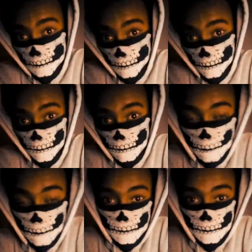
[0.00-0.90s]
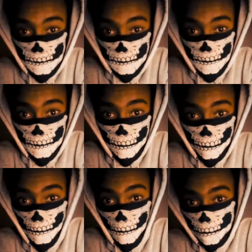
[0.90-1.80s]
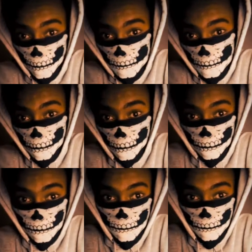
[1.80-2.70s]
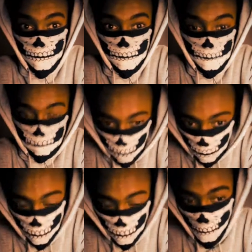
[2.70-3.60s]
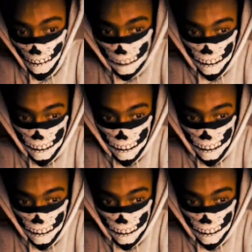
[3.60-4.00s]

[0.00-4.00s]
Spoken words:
hacking is basically you're authorized to do those jobs.